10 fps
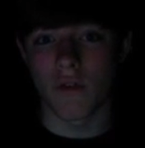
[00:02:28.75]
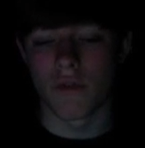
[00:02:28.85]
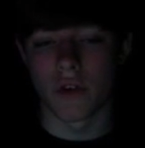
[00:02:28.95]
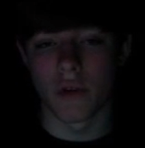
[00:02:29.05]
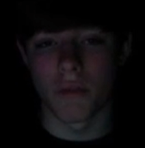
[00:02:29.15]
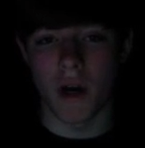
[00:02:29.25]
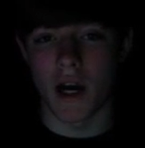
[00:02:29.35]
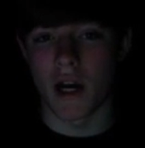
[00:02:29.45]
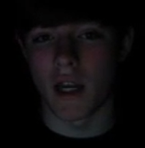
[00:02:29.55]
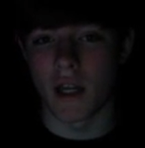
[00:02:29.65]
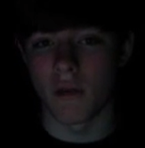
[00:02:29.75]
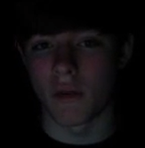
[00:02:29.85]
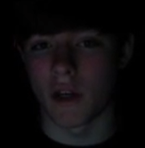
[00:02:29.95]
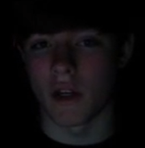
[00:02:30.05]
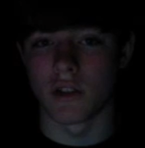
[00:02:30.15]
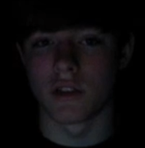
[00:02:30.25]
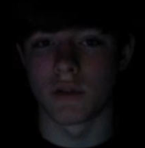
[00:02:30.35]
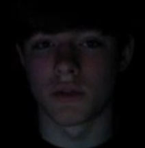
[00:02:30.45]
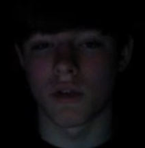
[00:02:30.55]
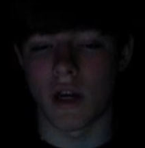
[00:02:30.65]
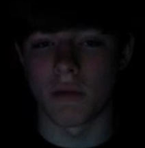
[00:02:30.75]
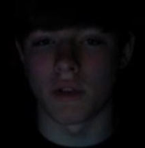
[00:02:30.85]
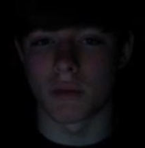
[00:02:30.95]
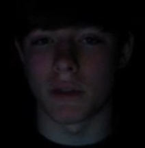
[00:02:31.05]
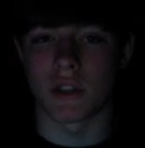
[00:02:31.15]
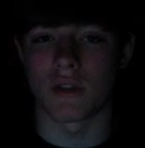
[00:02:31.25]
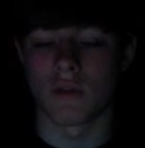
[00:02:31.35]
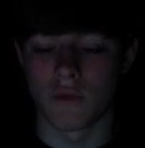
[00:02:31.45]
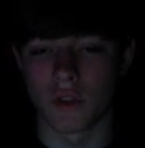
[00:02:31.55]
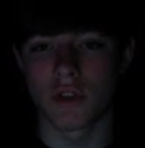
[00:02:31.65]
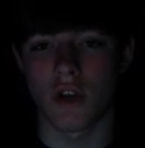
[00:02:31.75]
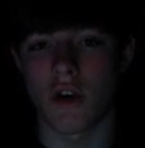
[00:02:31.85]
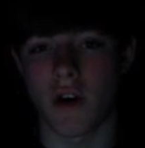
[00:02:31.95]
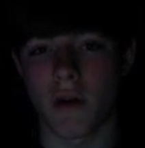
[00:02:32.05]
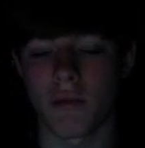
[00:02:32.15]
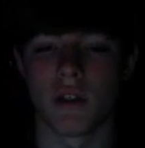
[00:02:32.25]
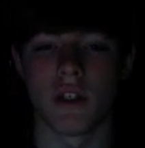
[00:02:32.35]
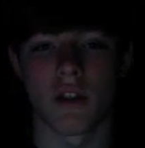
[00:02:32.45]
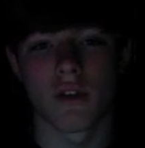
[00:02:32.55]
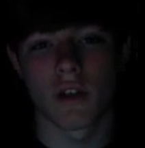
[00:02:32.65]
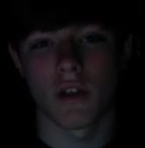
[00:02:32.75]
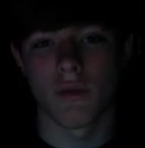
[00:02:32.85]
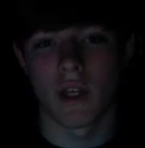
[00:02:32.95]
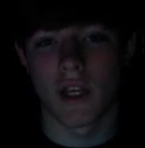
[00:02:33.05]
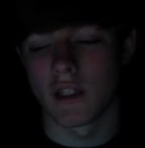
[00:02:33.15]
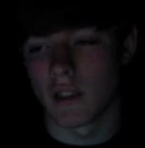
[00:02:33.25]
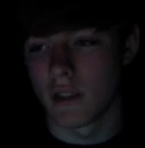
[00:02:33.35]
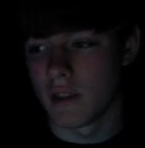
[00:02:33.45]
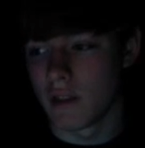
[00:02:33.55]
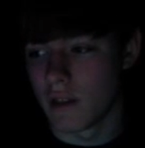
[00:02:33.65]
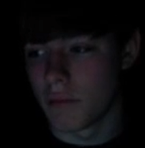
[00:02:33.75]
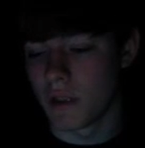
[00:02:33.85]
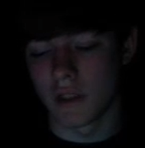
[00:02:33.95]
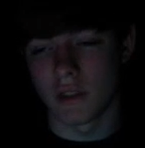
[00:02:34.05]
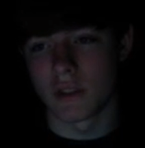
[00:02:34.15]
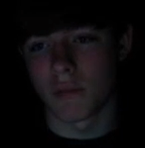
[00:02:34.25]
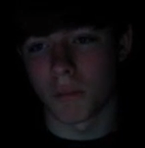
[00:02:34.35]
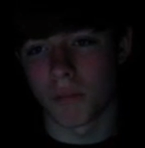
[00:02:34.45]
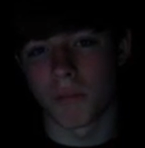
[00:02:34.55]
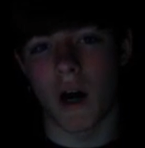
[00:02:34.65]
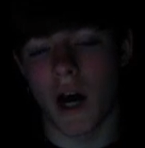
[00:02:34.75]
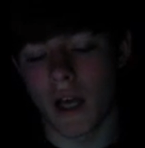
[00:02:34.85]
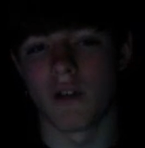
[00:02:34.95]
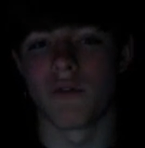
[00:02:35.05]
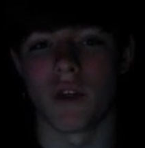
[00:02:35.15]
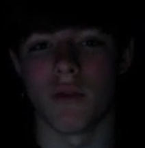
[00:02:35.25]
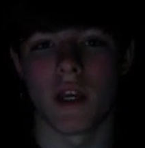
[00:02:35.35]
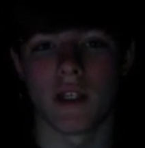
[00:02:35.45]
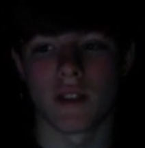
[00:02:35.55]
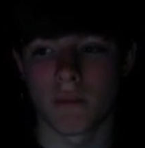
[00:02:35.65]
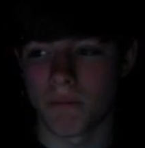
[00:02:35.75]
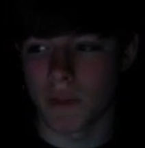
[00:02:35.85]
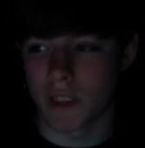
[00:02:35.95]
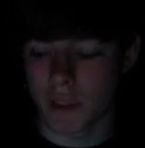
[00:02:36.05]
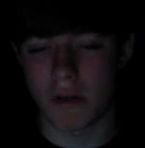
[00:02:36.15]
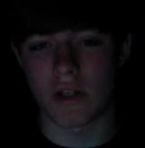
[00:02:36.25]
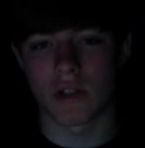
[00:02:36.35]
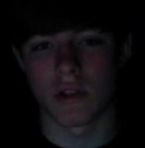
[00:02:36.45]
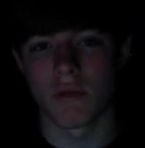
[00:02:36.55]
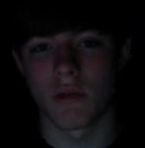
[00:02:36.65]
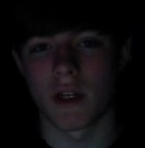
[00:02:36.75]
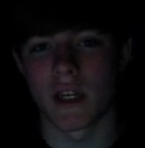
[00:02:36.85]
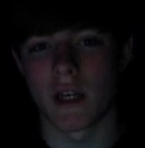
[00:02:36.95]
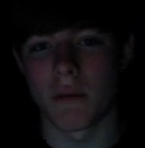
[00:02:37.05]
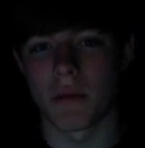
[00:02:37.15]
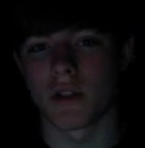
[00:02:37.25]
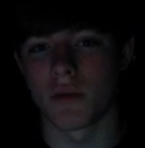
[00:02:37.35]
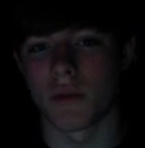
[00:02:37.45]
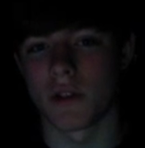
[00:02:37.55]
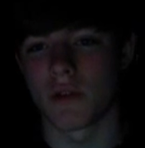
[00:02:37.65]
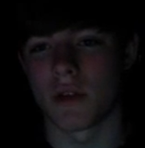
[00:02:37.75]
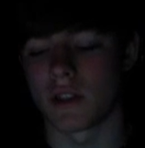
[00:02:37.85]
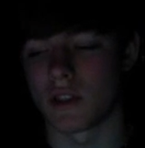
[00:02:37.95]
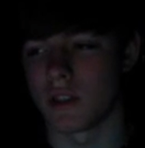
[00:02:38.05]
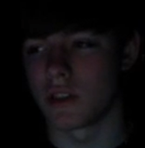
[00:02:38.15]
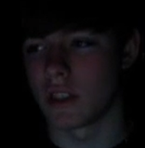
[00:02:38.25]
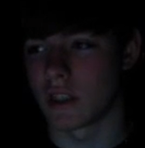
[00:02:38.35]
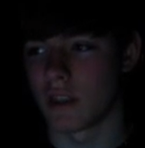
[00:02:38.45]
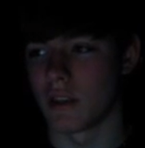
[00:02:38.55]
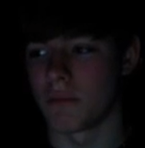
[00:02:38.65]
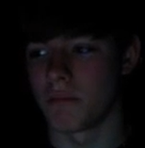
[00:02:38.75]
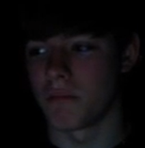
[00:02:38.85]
for my 100 subscriber special, first off, I'm doing another Q&A, because I love Q&As, especially when I get a bunch of weird questions like the